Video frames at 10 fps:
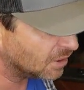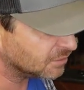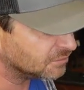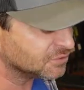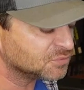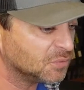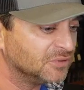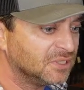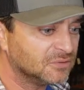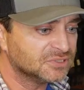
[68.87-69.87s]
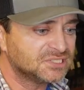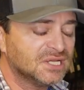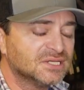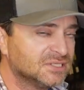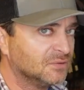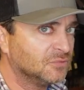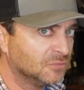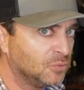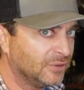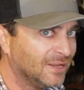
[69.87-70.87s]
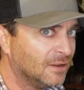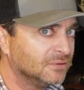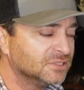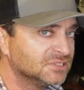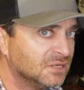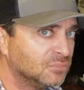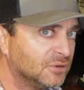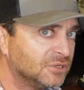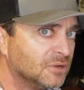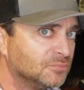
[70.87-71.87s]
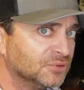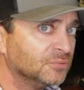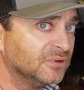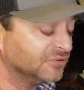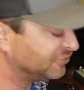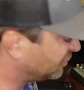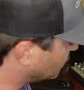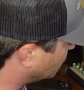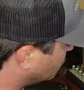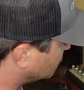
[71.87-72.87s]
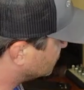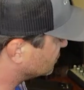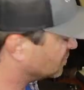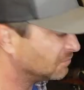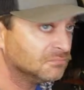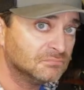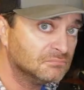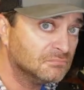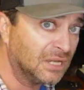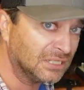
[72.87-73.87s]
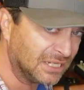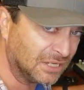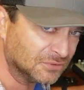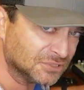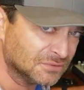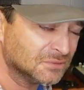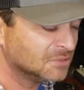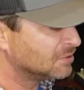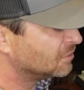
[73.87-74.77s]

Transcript: But there's one thing on this desk that I want to point out, and it's I brought it up in the previous skill, which is my Legos.